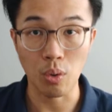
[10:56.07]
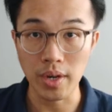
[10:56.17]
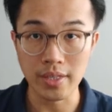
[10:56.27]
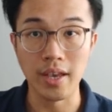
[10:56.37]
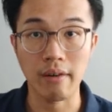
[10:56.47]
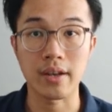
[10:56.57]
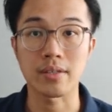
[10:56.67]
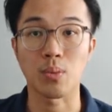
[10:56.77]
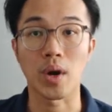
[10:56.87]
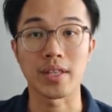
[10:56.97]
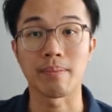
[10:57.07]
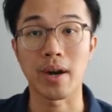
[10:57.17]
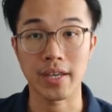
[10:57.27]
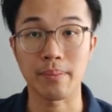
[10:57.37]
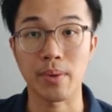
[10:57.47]
tell us what the
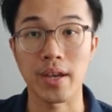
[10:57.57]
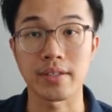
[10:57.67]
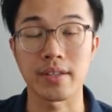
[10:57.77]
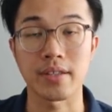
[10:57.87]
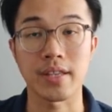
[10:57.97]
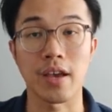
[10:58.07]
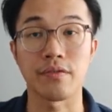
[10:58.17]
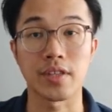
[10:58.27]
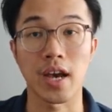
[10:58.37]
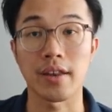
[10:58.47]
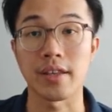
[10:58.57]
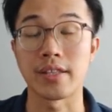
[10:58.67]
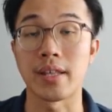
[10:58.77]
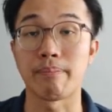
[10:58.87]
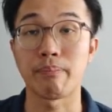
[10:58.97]
market prices have done in
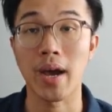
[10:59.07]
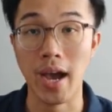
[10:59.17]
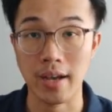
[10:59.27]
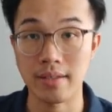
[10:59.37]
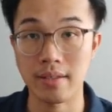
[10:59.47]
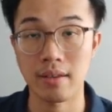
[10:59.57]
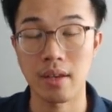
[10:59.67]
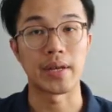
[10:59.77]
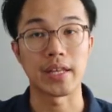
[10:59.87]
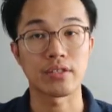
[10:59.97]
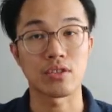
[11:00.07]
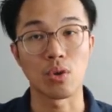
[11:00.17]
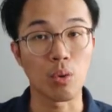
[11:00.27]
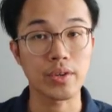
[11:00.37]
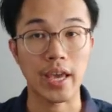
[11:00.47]
the past, but there's
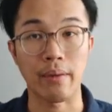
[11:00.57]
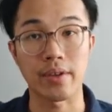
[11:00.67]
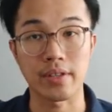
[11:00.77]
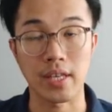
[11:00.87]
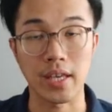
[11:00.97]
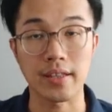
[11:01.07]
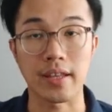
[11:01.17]
no guarantee that